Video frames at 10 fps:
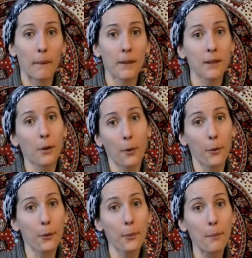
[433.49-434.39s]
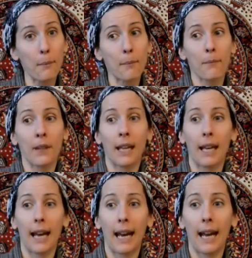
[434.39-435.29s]
stone,
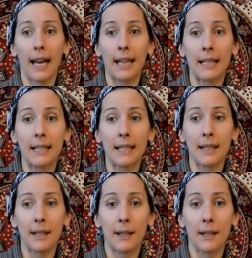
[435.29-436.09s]
and